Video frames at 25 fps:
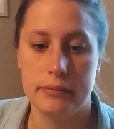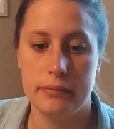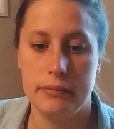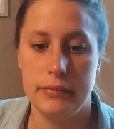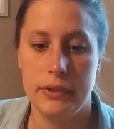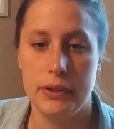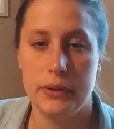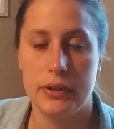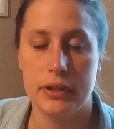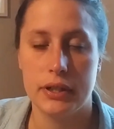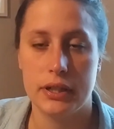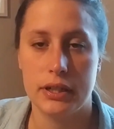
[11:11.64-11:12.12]

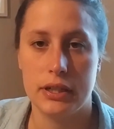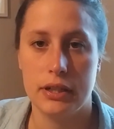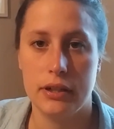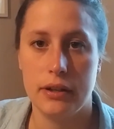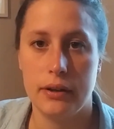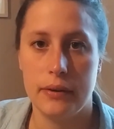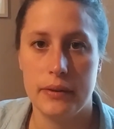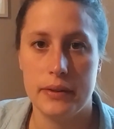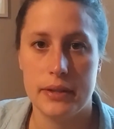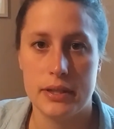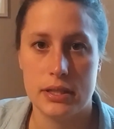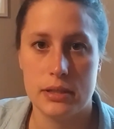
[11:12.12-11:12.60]
you can
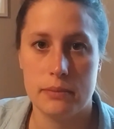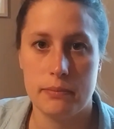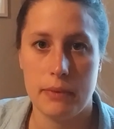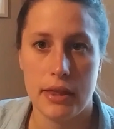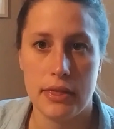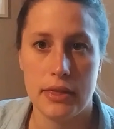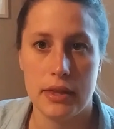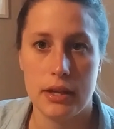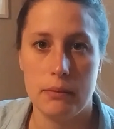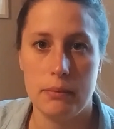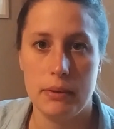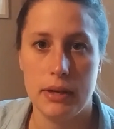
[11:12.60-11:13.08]
go this
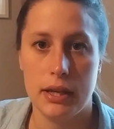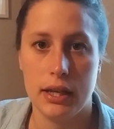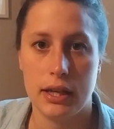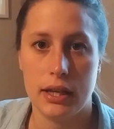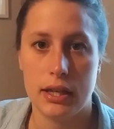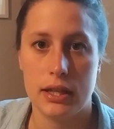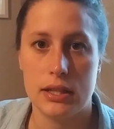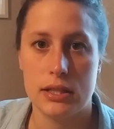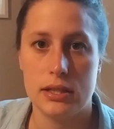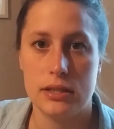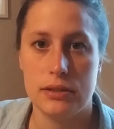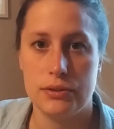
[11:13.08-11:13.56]
method
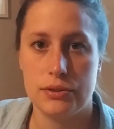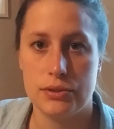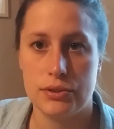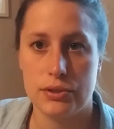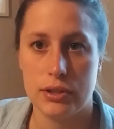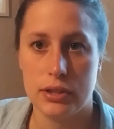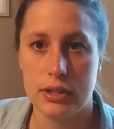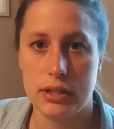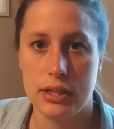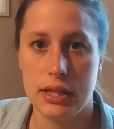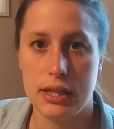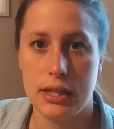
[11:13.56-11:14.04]
because
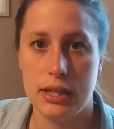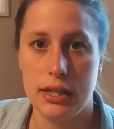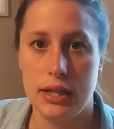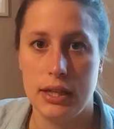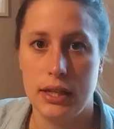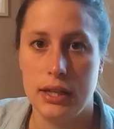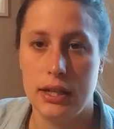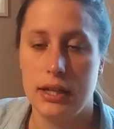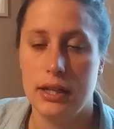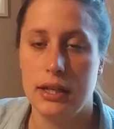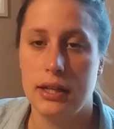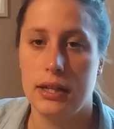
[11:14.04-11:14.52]
usually
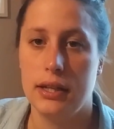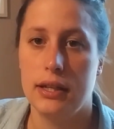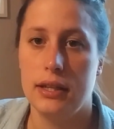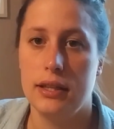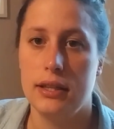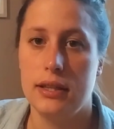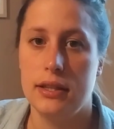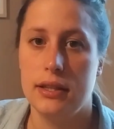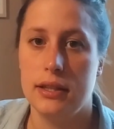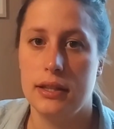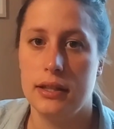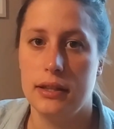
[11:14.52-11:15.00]

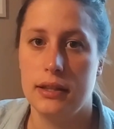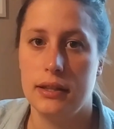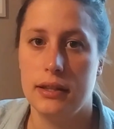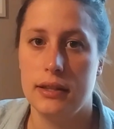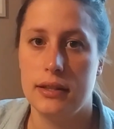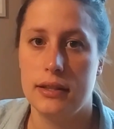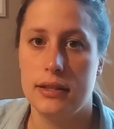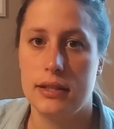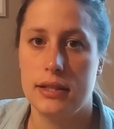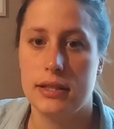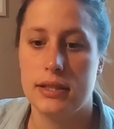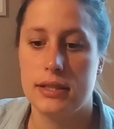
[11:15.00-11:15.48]

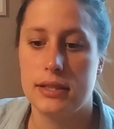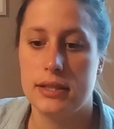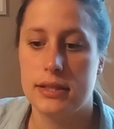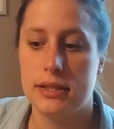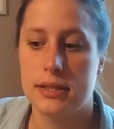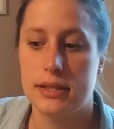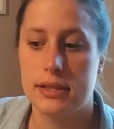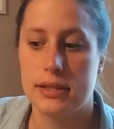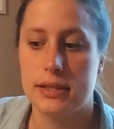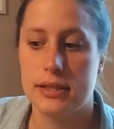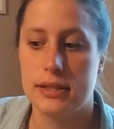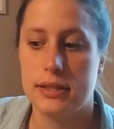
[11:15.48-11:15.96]
the
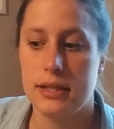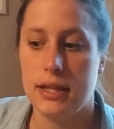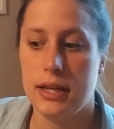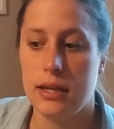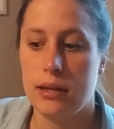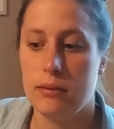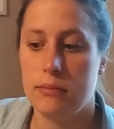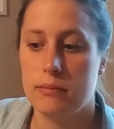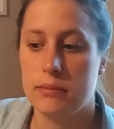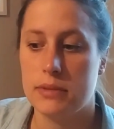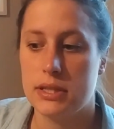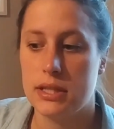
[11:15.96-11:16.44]

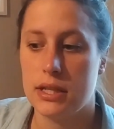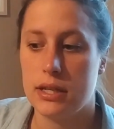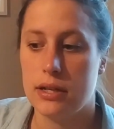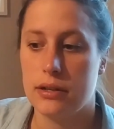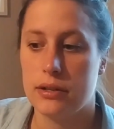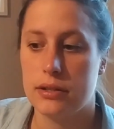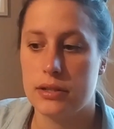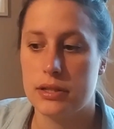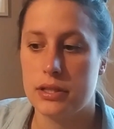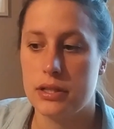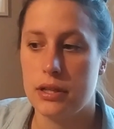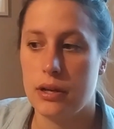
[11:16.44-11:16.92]
seams that
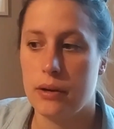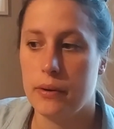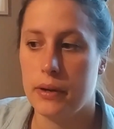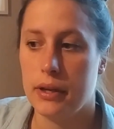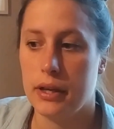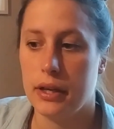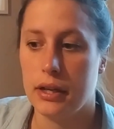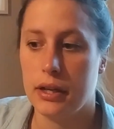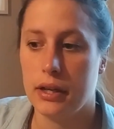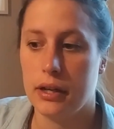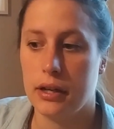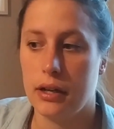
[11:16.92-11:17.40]
you're
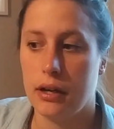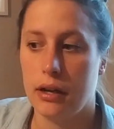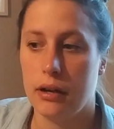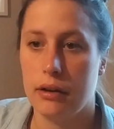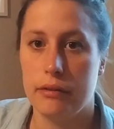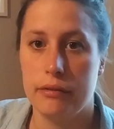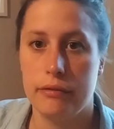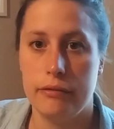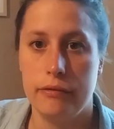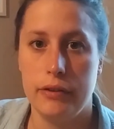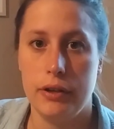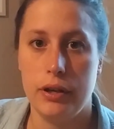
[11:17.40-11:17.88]
sewing
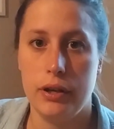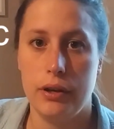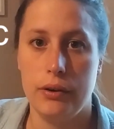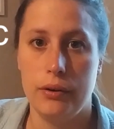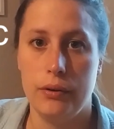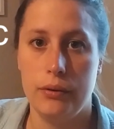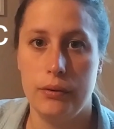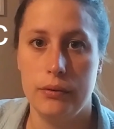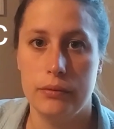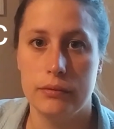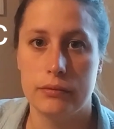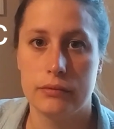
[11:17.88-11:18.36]
are
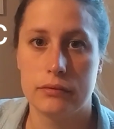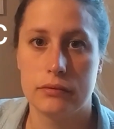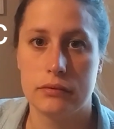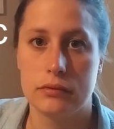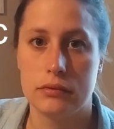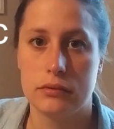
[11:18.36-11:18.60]
few,